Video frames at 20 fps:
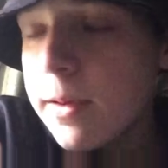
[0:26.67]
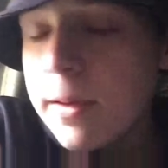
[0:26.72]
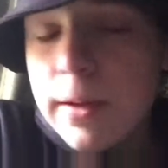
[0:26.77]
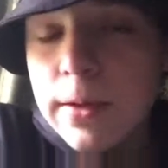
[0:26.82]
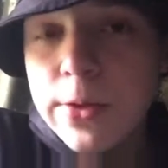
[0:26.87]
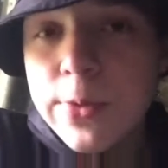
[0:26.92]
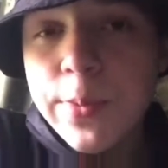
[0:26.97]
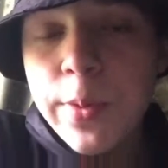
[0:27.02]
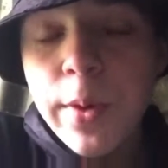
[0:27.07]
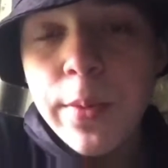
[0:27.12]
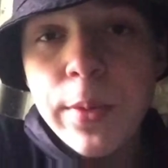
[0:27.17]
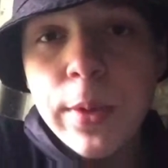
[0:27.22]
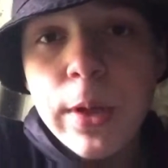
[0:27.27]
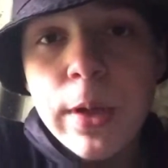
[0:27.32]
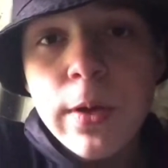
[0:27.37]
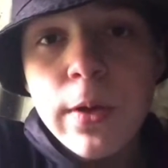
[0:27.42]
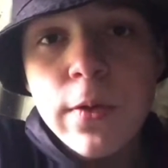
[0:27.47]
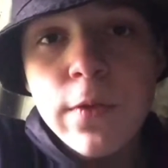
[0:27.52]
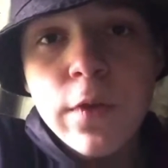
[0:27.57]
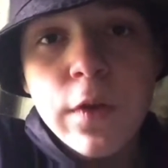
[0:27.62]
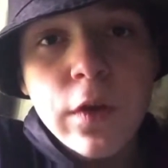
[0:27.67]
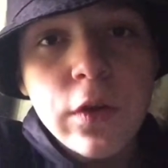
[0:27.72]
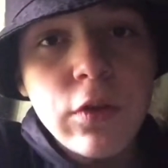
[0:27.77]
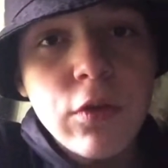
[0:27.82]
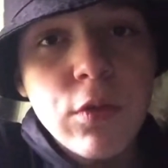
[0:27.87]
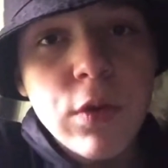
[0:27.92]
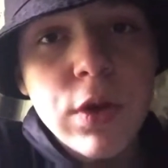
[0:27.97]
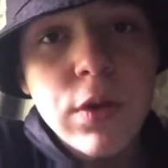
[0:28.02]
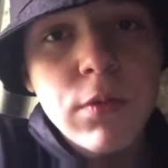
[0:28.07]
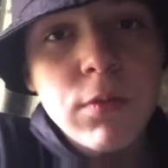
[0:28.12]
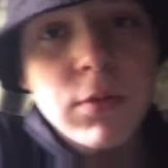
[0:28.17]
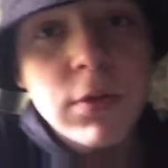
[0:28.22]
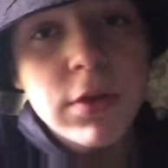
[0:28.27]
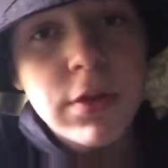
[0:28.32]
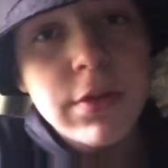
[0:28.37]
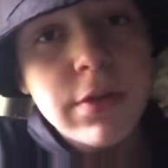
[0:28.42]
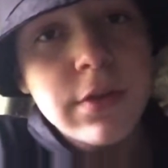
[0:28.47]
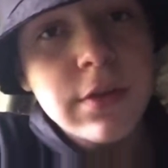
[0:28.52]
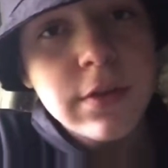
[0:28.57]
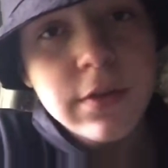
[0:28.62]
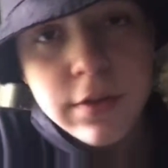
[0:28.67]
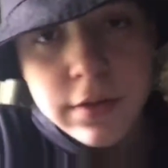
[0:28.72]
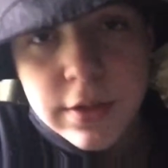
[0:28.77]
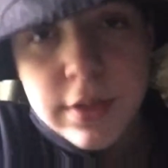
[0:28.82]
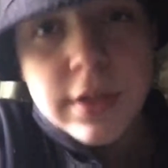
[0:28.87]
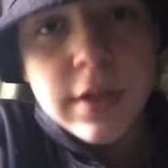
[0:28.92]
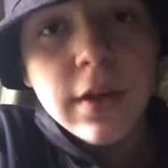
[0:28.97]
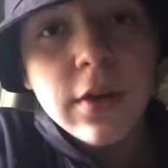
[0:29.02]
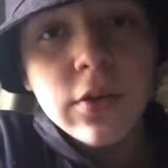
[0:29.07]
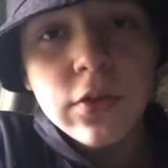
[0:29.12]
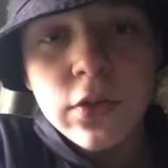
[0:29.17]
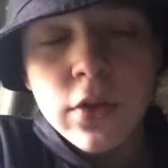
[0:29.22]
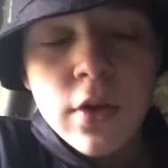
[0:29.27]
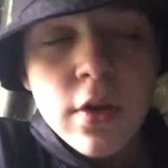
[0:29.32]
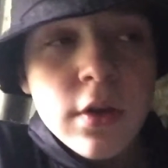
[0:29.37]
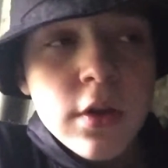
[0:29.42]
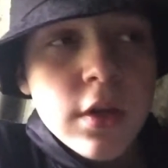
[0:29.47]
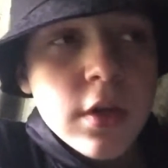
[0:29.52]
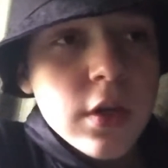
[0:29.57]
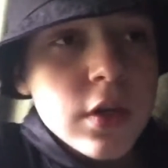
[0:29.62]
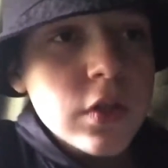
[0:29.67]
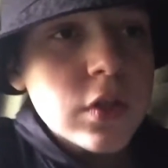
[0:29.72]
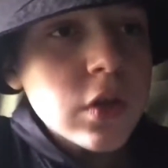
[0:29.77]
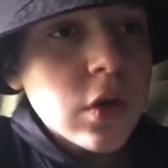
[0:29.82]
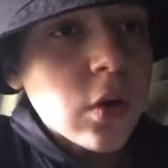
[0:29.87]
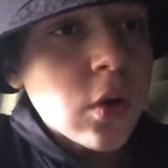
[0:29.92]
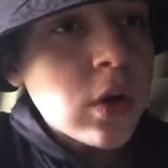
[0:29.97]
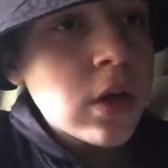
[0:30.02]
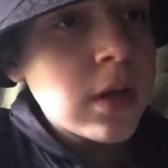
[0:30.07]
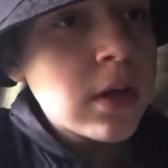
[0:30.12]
I should probably fill you in with the details. So,